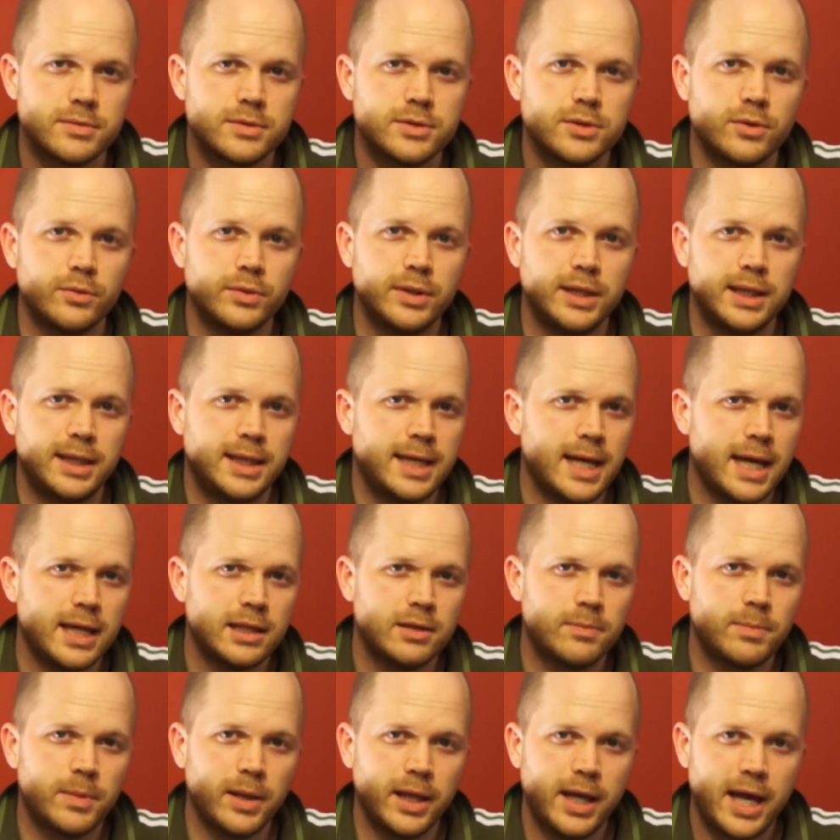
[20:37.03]
so they
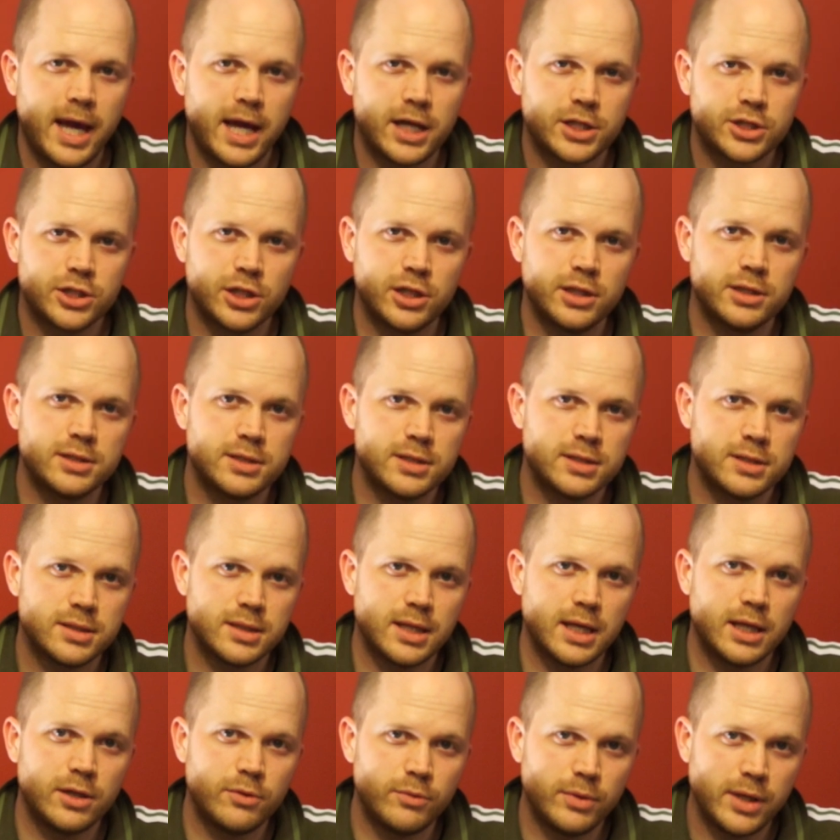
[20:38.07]
can't play actions
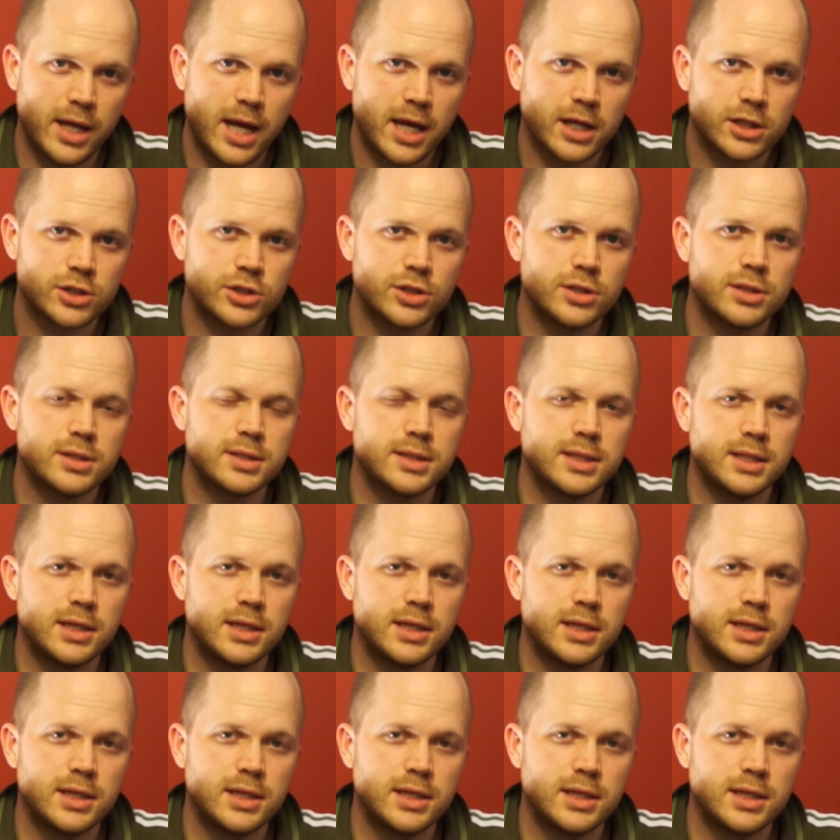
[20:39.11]
and reactions.